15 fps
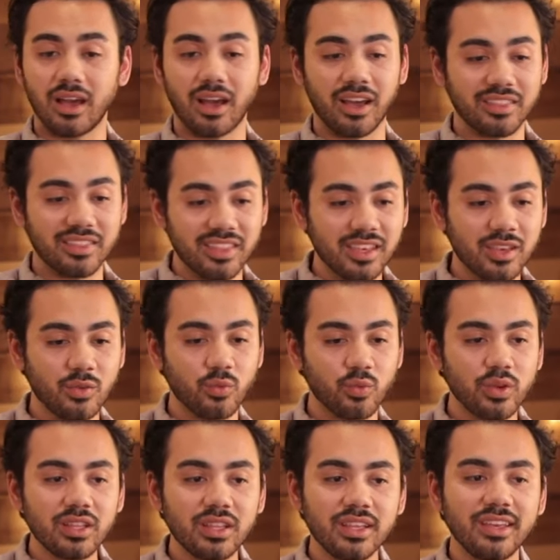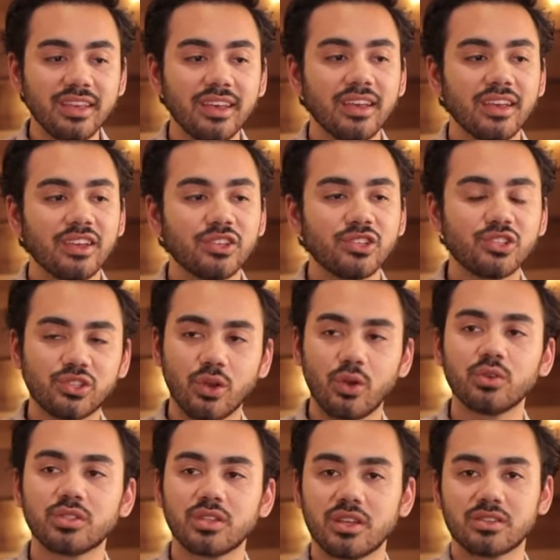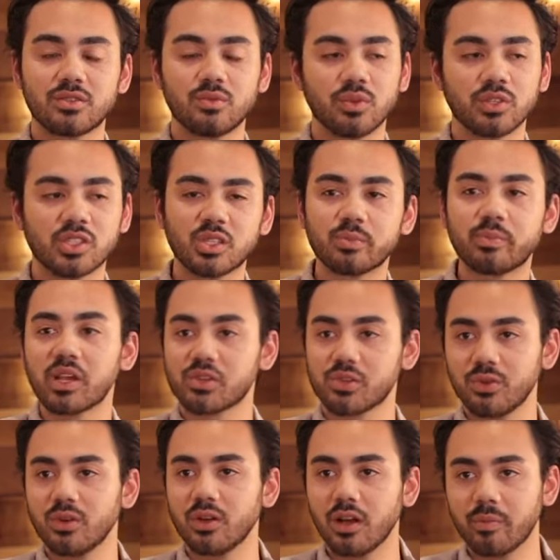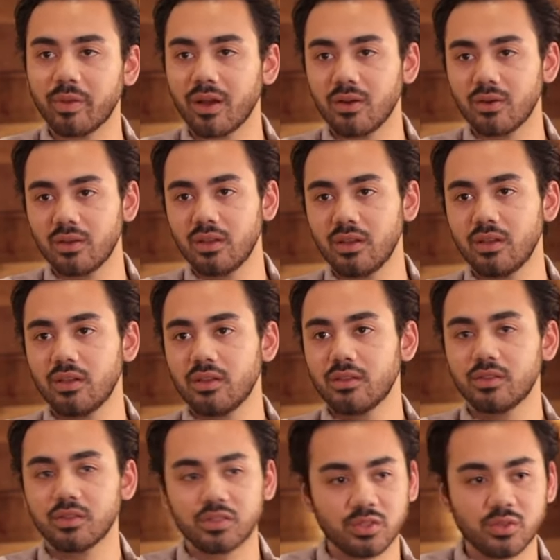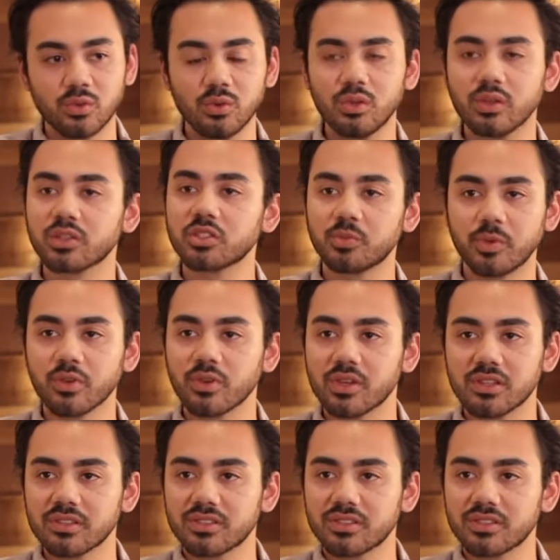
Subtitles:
think it really shows us what's special about the school experience.